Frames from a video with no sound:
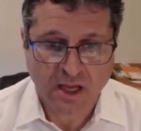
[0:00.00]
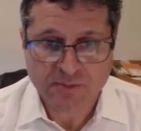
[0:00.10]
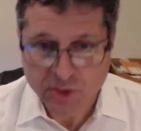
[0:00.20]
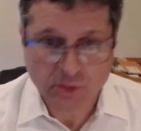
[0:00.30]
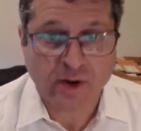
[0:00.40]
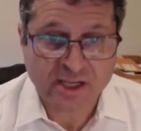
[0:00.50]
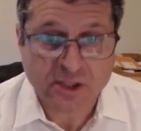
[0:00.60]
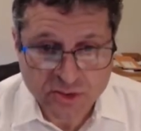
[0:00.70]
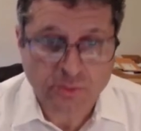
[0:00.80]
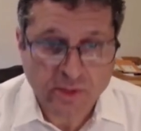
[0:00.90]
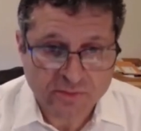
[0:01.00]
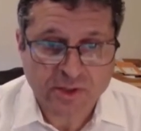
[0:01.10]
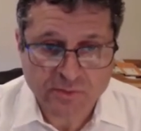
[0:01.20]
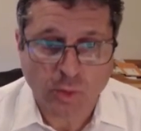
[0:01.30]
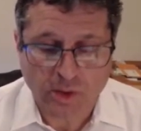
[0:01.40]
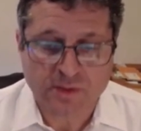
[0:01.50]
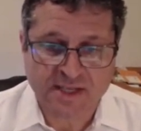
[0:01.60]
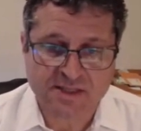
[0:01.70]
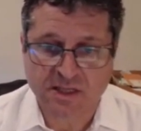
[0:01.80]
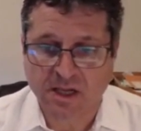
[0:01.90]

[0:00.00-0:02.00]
You're creating a derivative work. That's the